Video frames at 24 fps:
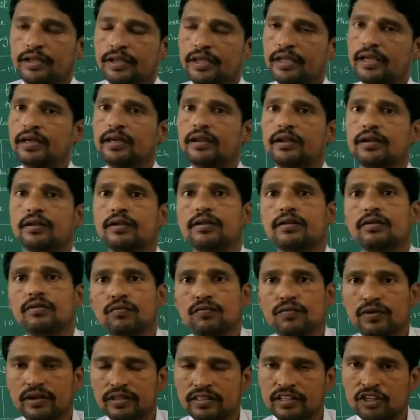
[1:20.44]
Here
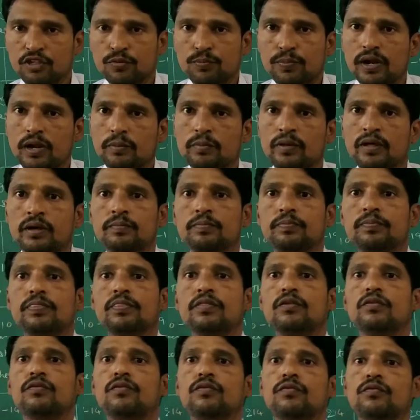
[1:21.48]
for this
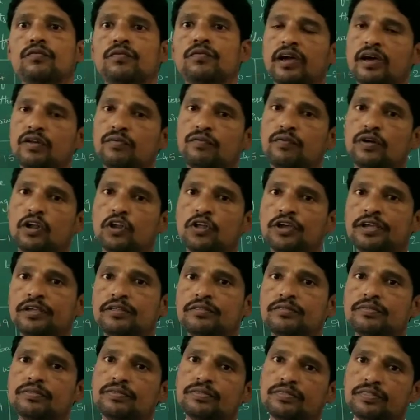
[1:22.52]
problem we are
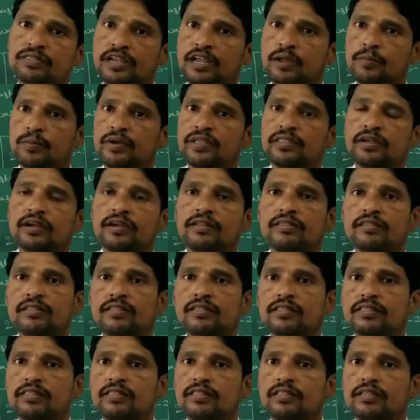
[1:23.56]
following three
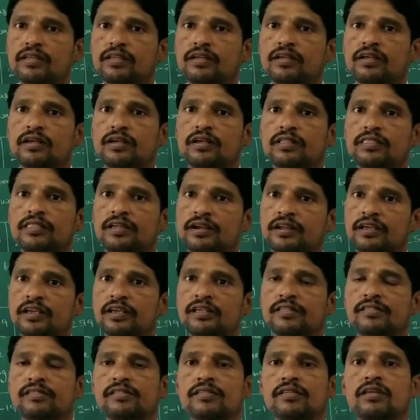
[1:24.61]
methods. That
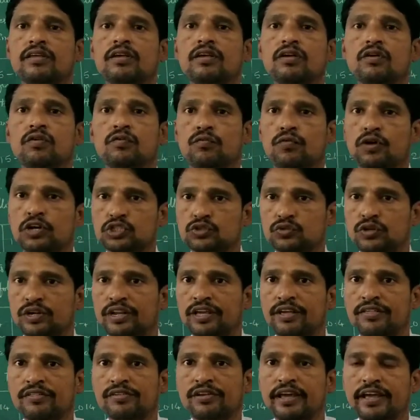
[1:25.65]
is, first
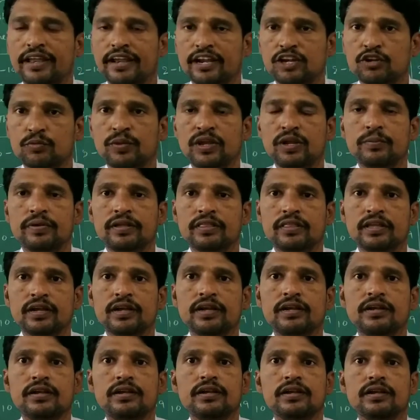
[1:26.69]
one is direct mean
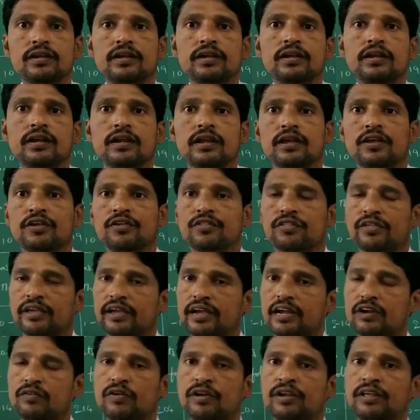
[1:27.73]
method,
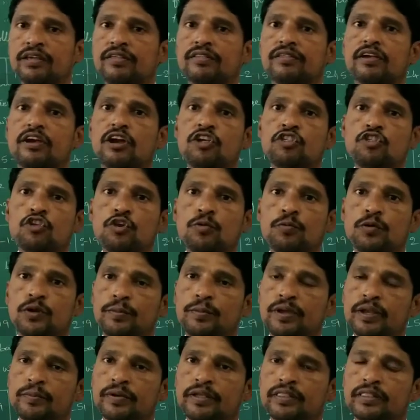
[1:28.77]
second one is
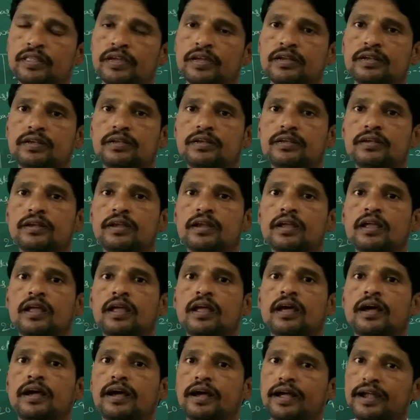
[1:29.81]
assumed mean method,
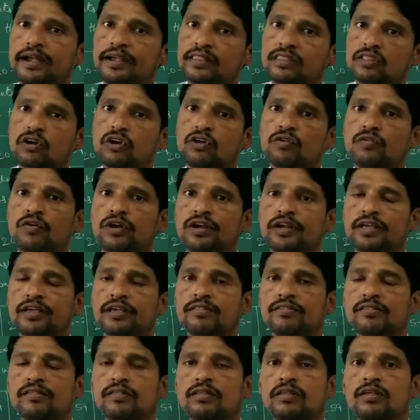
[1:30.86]
and third one
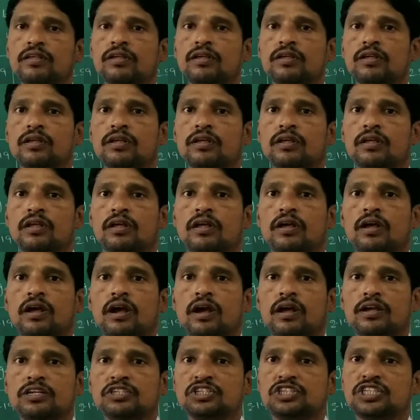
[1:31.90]
is
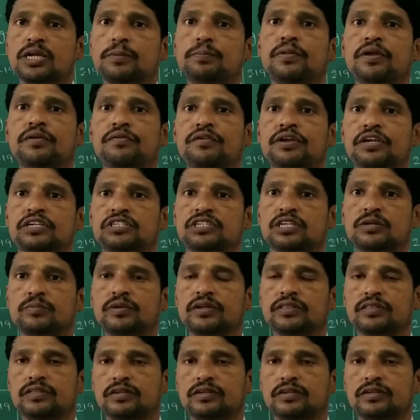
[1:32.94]
step deviation